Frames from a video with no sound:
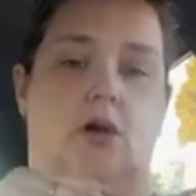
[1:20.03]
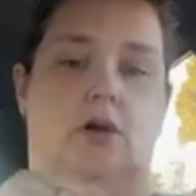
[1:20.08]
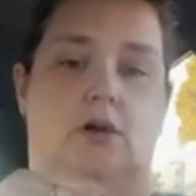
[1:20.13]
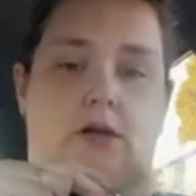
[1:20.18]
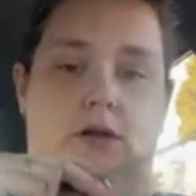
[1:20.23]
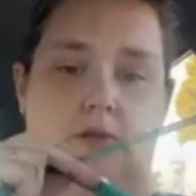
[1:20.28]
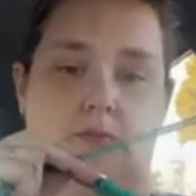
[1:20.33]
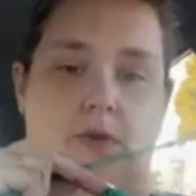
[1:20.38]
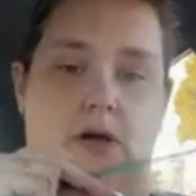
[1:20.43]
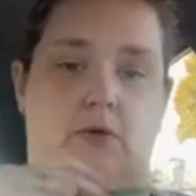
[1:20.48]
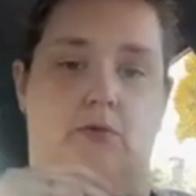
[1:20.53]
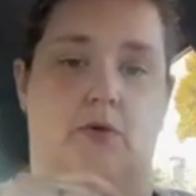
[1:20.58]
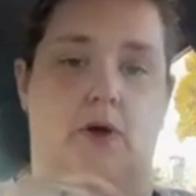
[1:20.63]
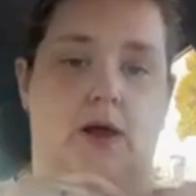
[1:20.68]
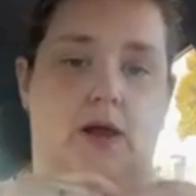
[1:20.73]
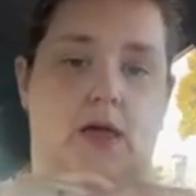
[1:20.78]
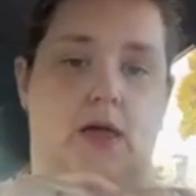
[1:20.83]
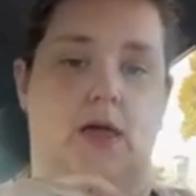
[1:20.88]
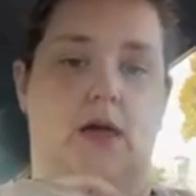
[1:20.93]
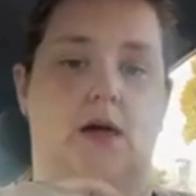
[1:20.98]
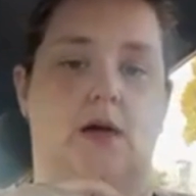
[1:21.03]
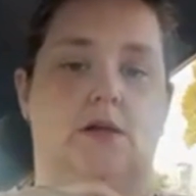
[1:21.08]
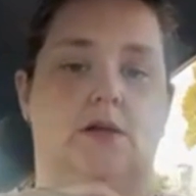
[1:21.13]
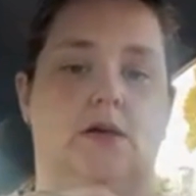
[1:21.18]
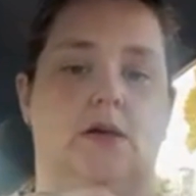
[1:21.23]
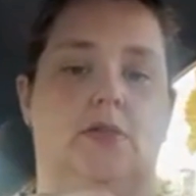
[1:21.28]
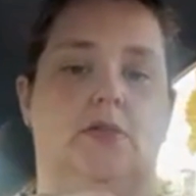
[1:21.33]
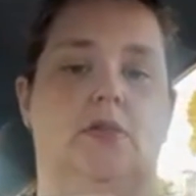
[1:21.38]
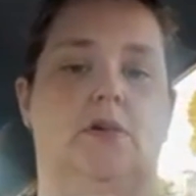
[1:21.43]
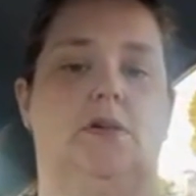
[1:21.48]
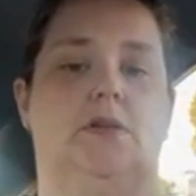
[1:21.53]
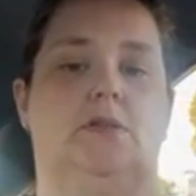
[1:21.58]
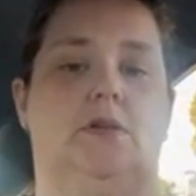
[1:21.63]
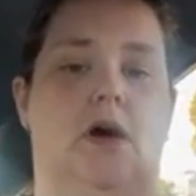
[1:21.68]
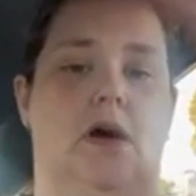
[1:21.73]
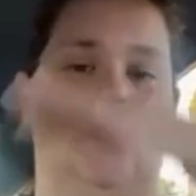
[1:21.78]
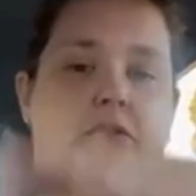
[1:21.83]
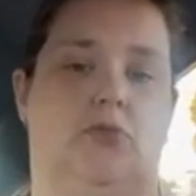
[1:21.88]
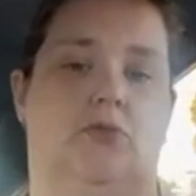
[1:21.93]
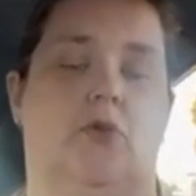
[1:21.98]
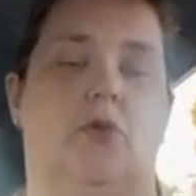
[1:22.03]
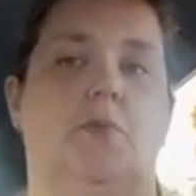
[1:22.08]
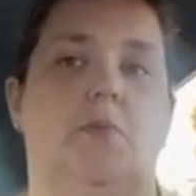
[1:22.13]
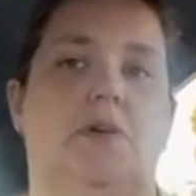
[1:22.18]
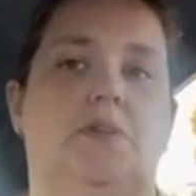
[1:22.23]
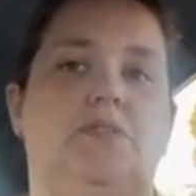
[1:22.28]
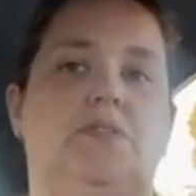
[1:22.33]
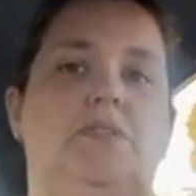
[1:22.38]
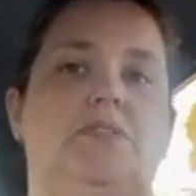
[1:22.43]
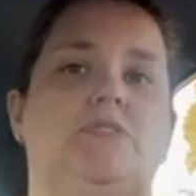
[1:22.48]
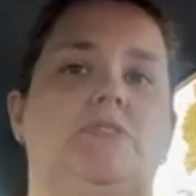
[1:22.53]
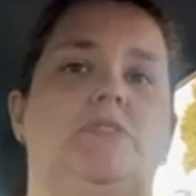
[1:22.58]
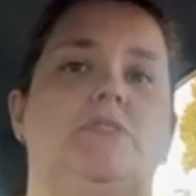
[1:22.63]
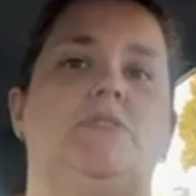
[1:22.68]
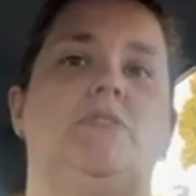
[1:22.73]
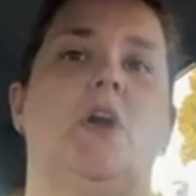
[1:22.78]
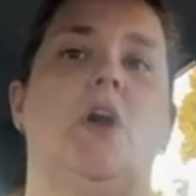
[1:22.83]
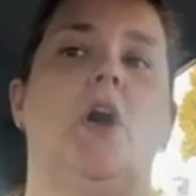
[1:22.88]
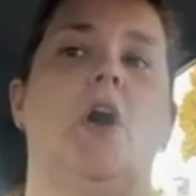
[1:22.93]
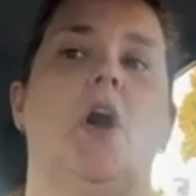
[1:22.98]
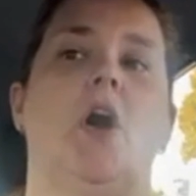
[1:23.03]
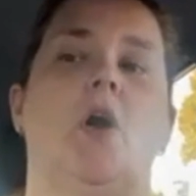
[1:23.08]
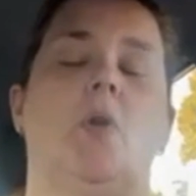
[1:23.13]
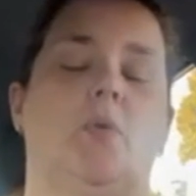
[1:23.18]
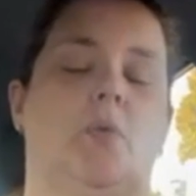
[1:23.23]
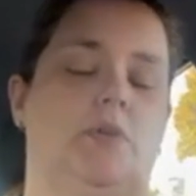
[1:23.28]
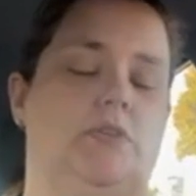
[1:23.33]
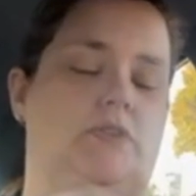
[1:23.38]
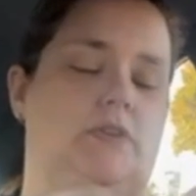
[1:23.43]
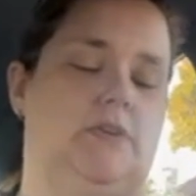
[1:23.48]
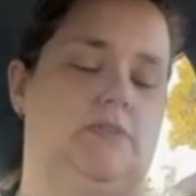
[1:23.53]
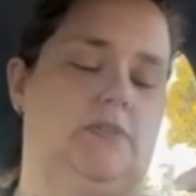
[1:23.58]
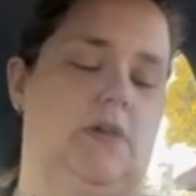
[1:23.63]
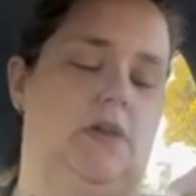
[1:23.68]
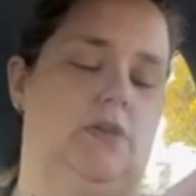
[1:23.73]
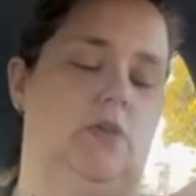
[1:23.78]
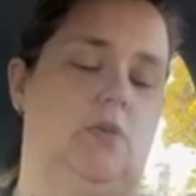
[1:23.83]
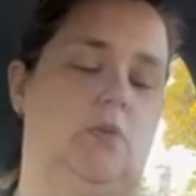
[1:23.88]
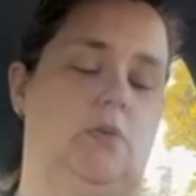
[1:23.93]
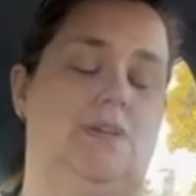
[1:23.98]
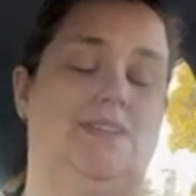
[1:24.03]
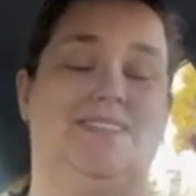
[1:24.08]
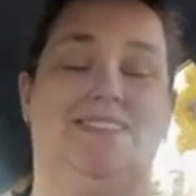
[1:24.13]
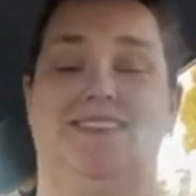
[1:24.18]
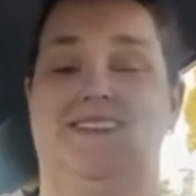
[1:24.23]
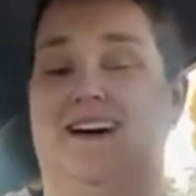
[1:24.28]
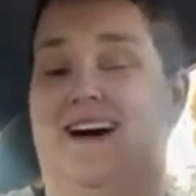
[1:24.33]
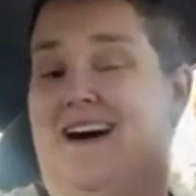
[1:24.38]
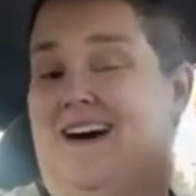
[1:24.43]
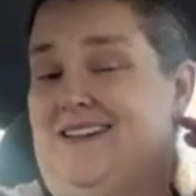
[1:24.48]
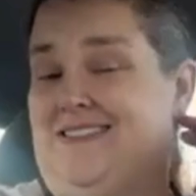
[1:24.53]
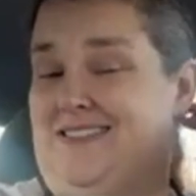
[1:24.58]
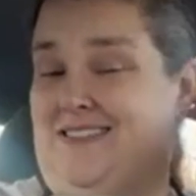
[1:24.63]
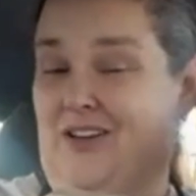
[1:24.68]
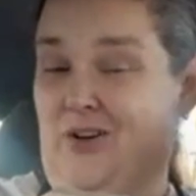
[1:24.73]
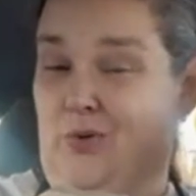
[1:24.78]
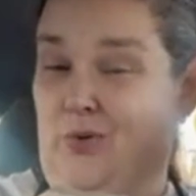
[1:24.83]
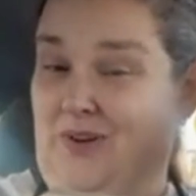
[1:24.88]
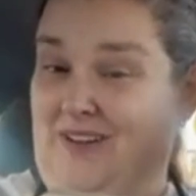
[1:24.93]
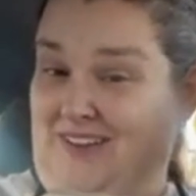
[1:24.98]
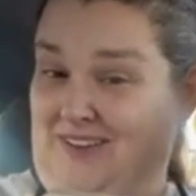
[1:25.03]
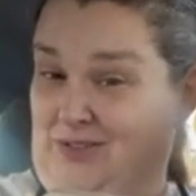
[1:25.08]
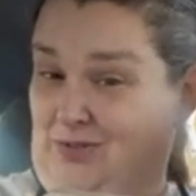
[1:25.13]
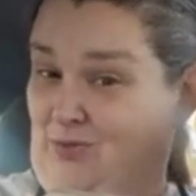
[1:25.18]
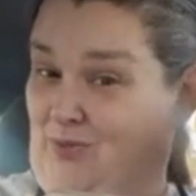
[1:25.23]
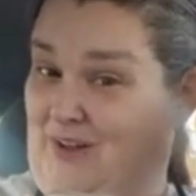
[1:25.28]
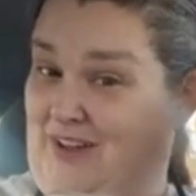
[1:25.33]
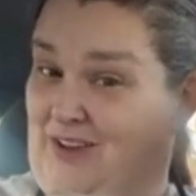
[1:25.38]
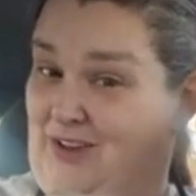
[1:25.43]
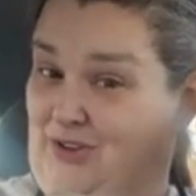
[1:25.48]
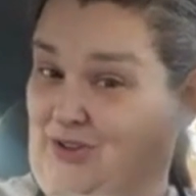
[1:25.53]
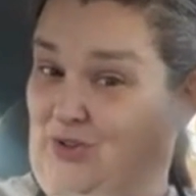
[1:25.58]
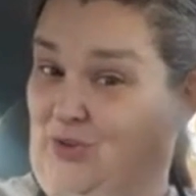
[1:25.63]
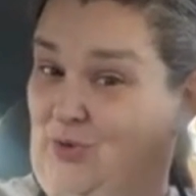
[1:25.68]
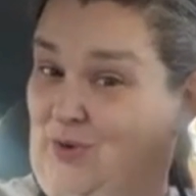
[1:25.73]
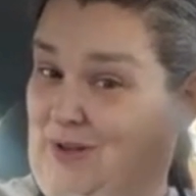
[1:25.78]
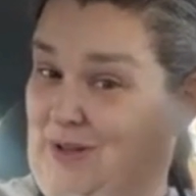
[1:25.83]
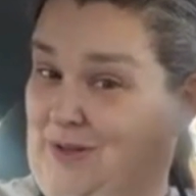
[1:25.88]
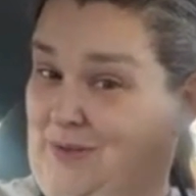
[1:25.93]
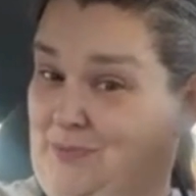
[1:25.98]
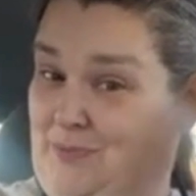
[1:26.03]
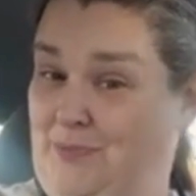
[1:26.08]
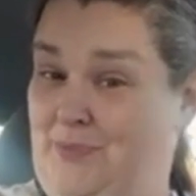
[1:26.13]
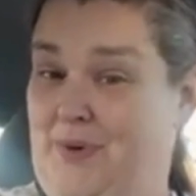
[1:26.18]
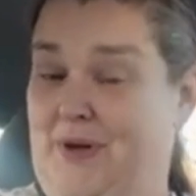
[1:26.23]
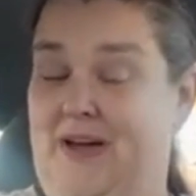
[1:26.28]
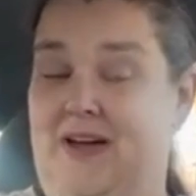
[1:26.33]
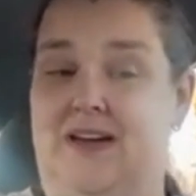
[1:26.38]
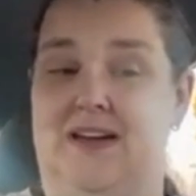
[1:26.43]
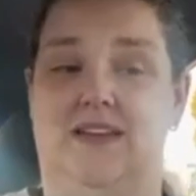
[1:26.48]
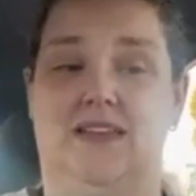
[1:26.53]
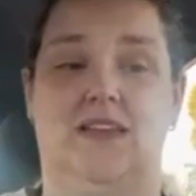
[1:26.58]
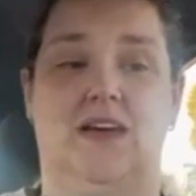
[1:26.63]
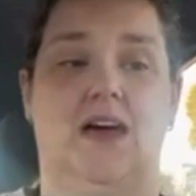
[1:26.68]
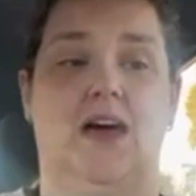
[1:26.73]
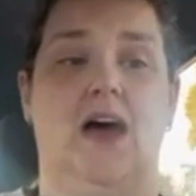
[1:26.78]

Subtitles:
in my right hand, and then I throw my stitches, which, yes, I know is not the quickest way to do it, but